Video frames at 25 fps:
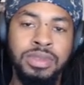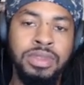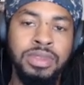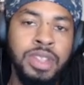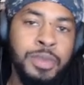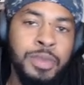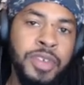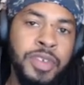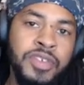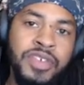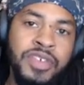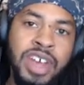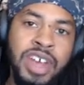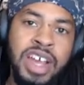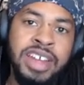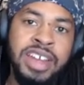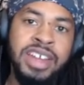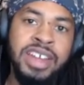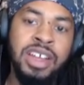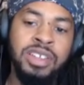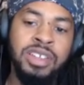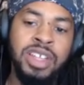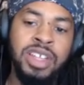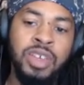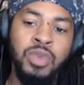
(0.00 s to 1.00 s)
Let me
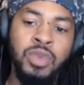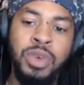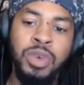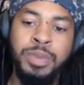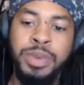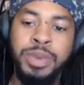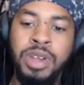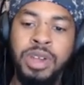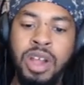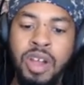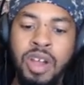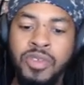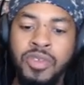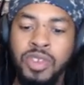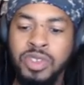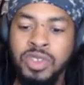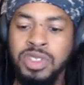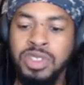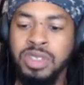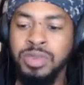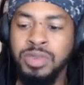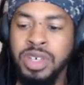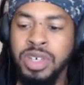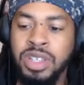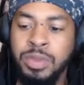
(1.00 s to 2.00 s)
find out they're ripping off on
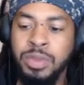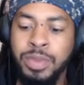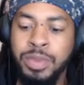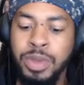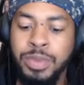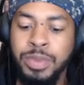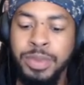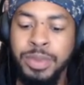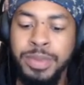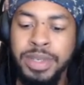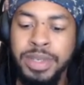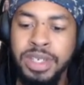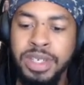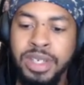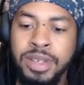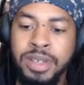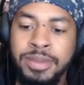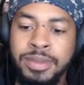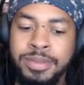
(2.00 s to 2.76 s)
some other people, man.